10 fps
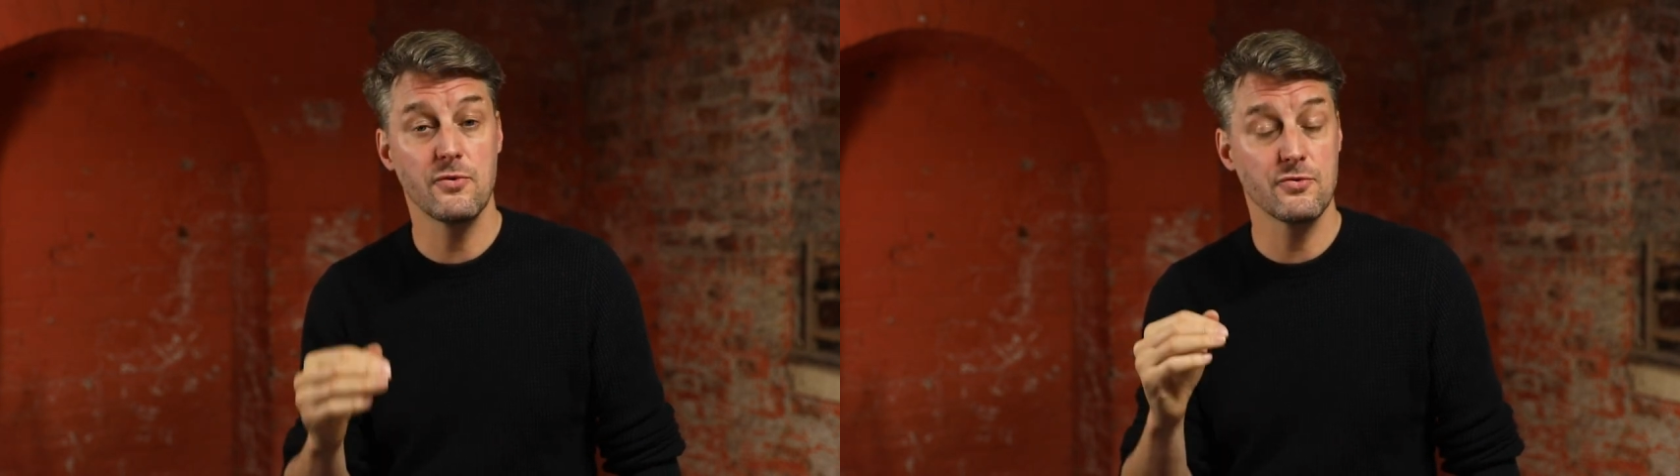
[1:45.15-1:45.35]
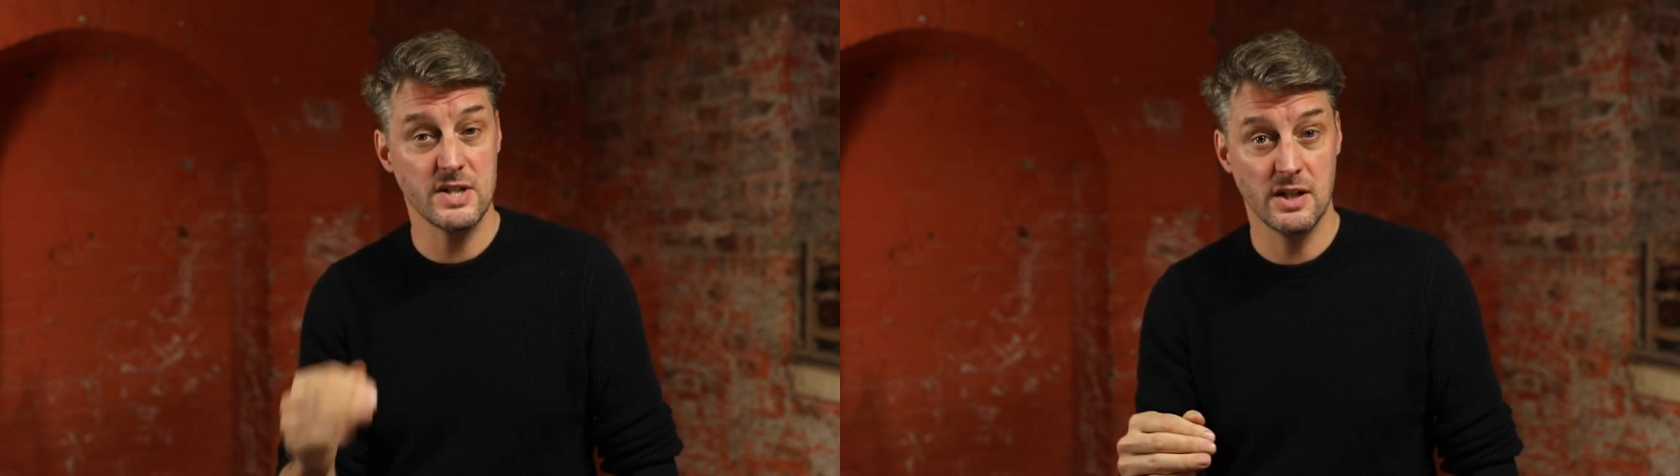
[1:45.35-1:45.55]

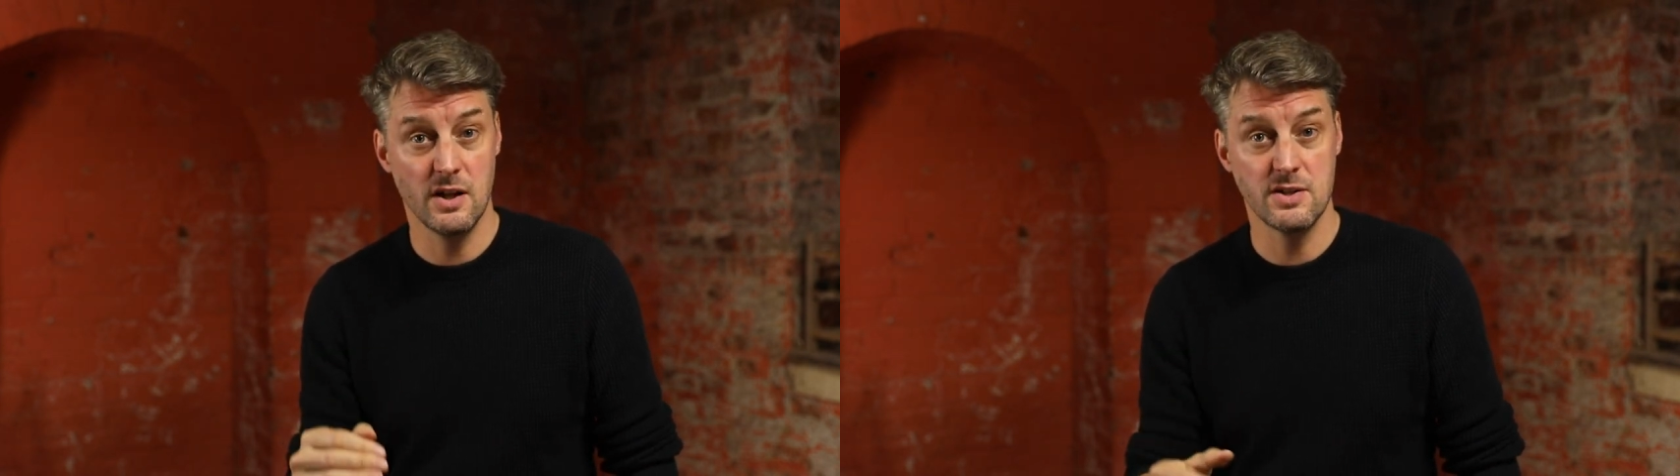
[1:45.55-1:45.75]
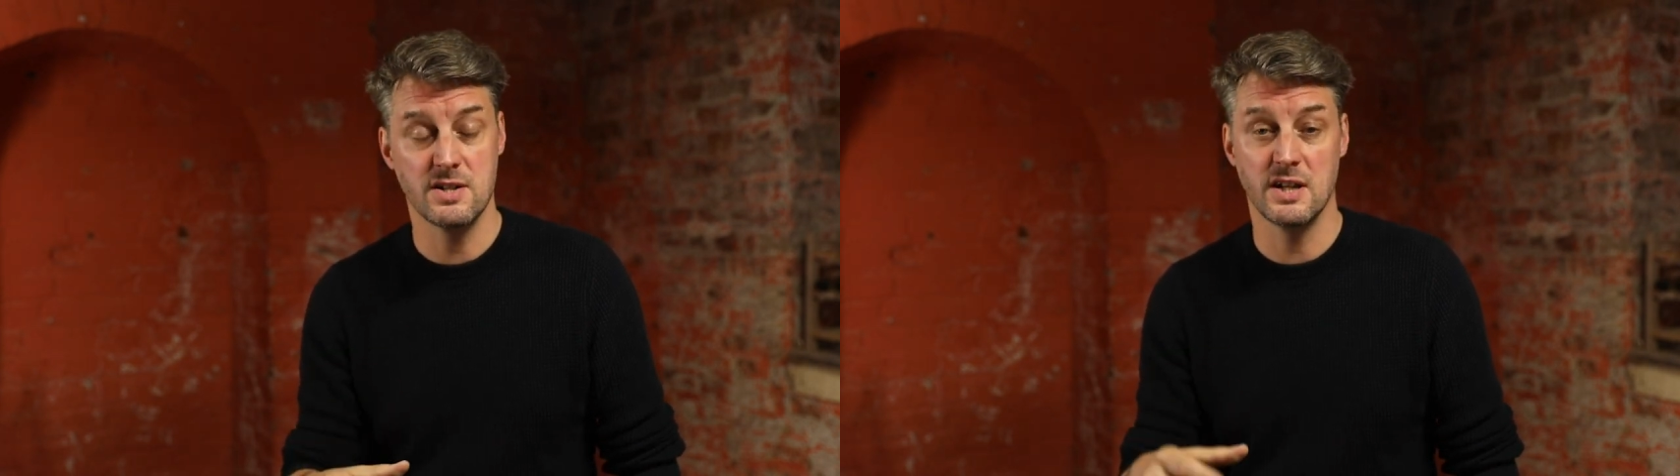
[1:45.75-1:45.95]

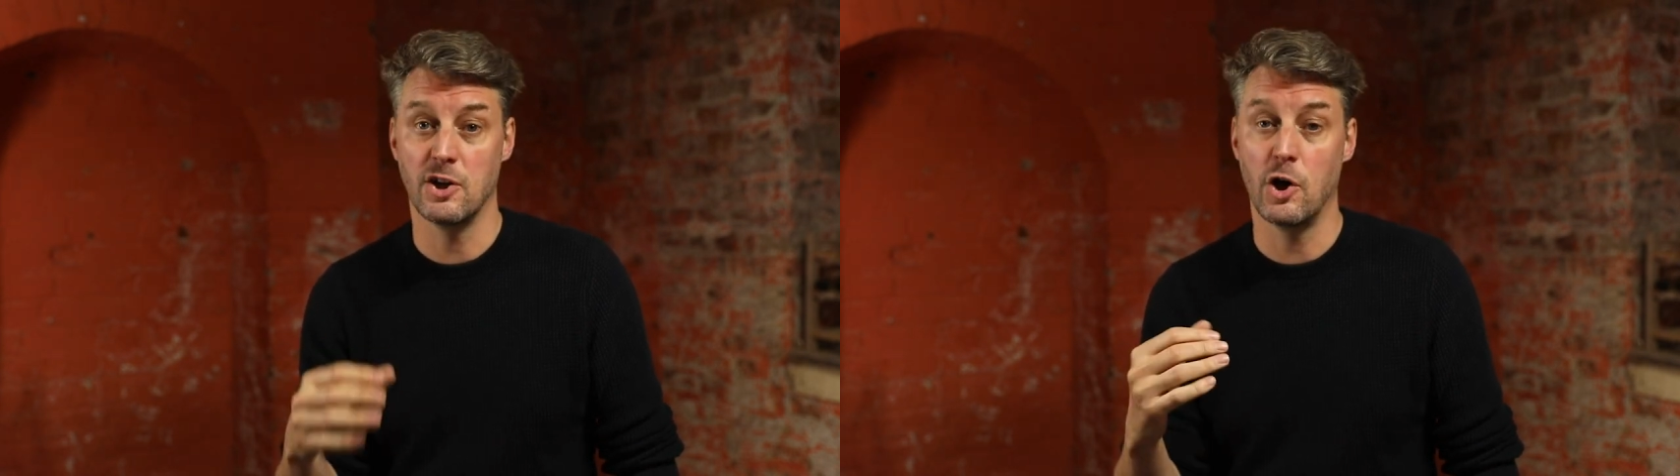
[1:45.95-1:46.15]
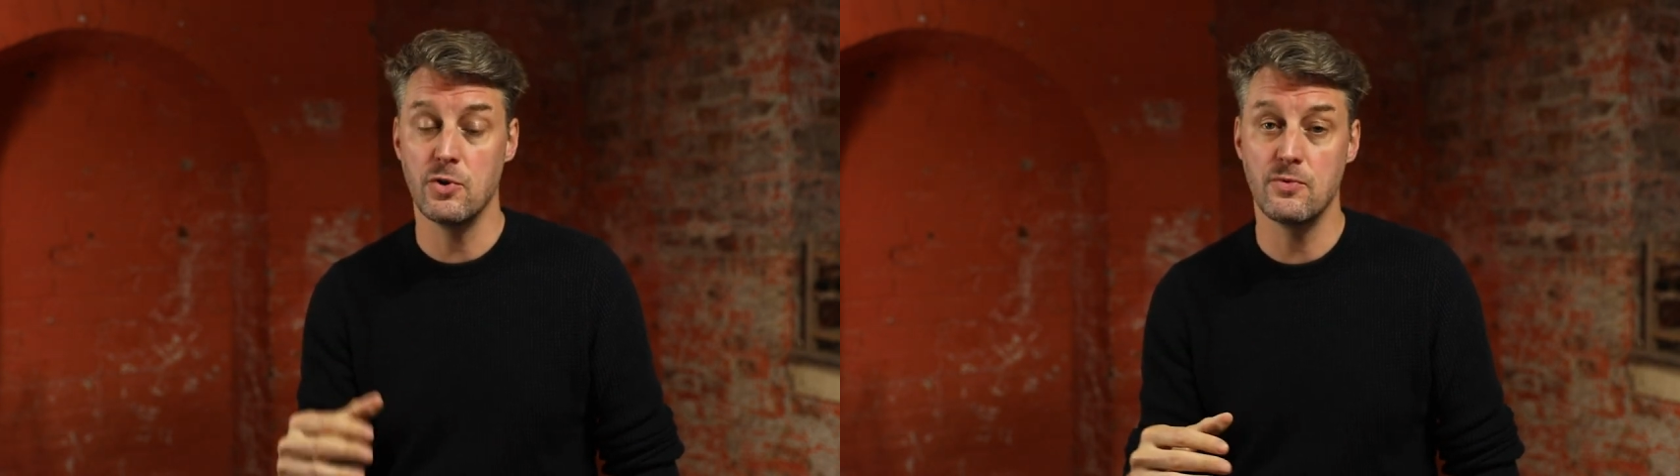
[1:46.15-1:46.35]
freelancing and
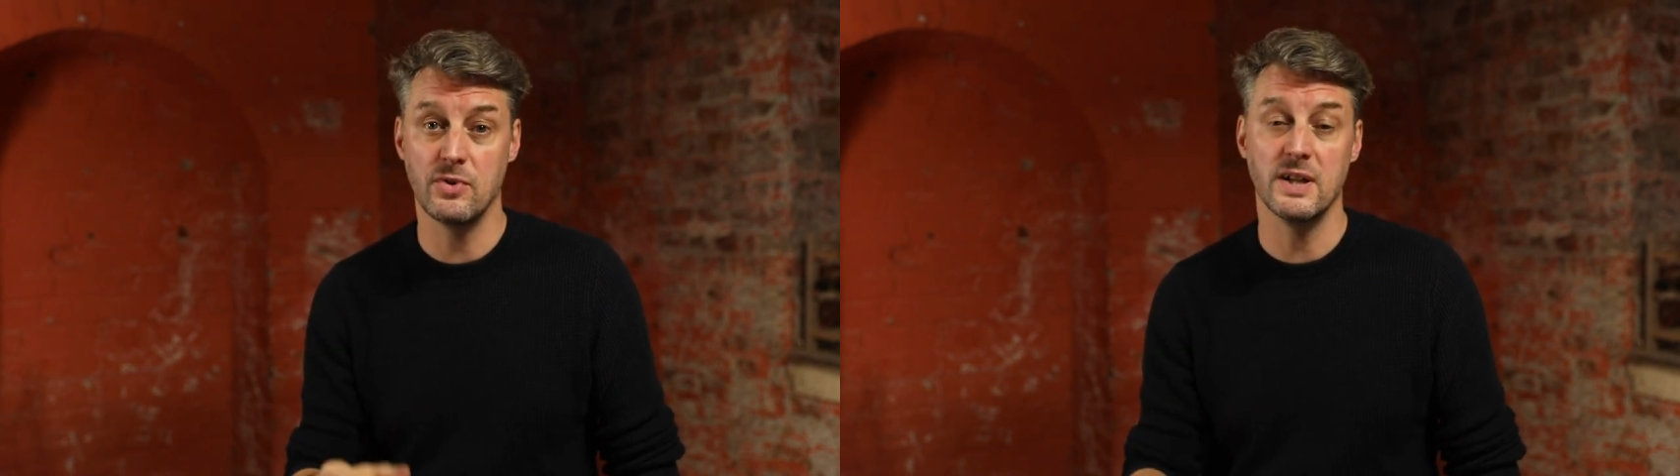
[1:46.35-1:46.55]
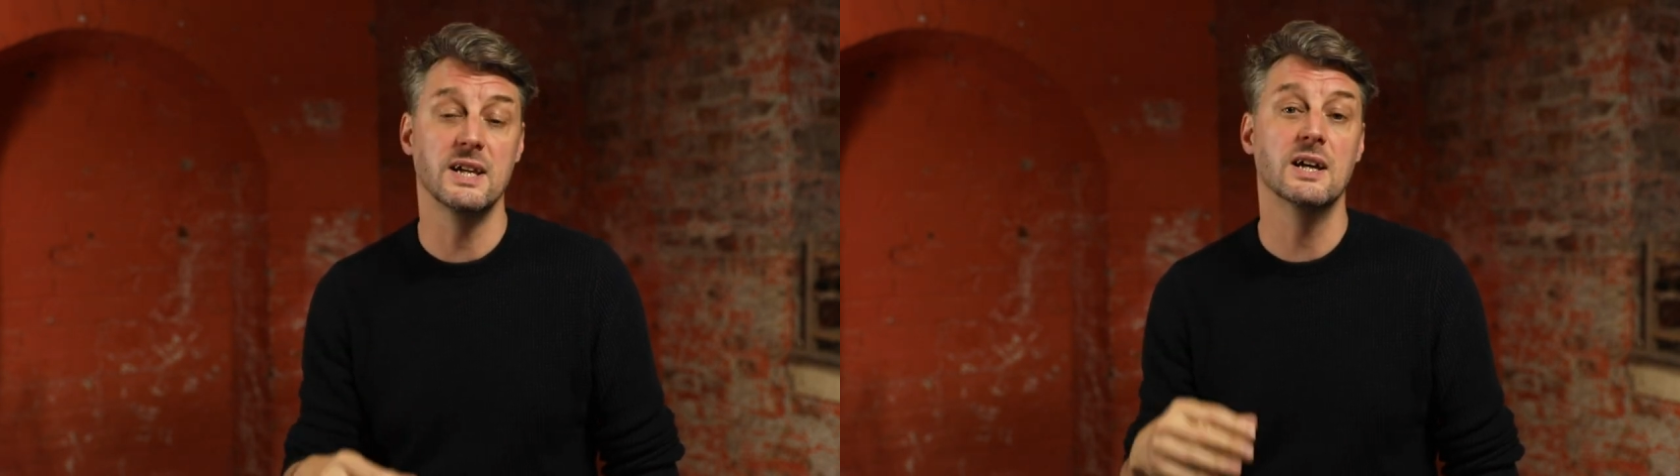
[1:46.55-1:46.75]

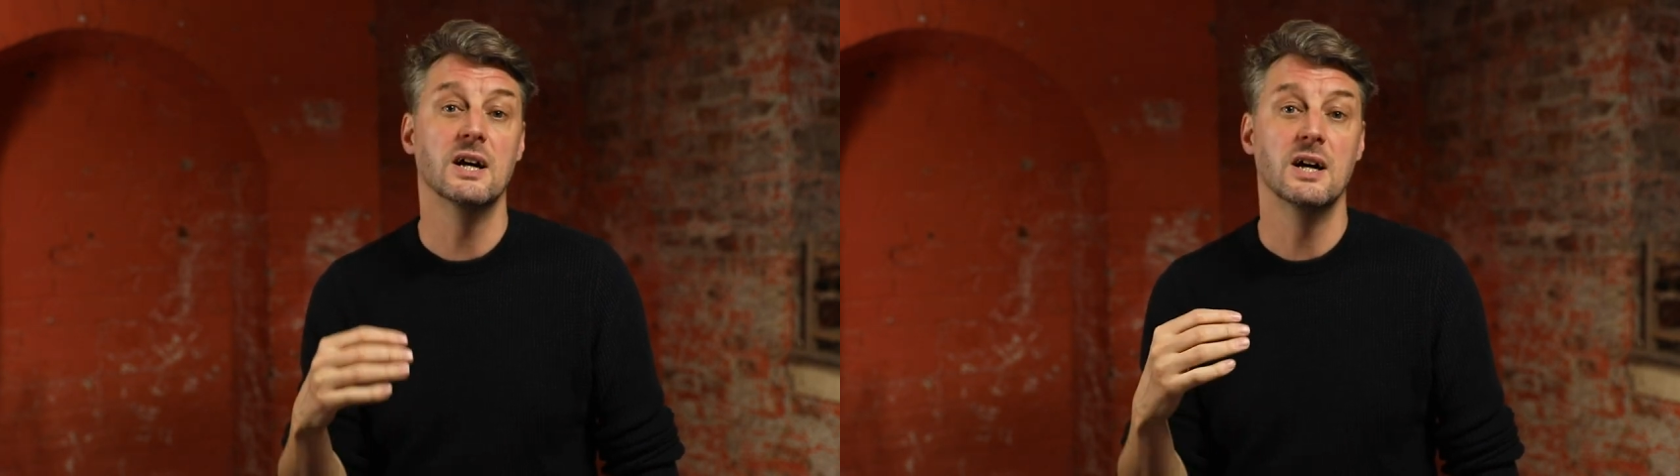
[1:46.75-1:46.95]
hopefully